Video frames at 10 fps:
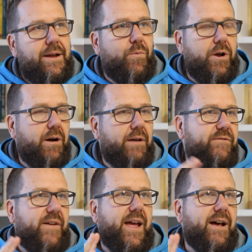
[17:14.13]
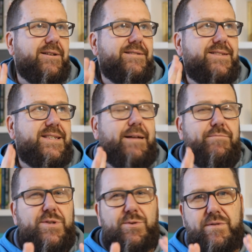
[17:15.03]
where I found
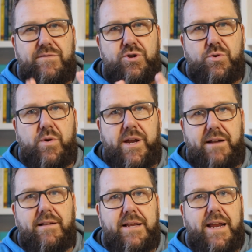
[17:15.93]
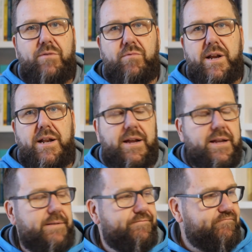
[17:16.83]
some sort of joy in reading it.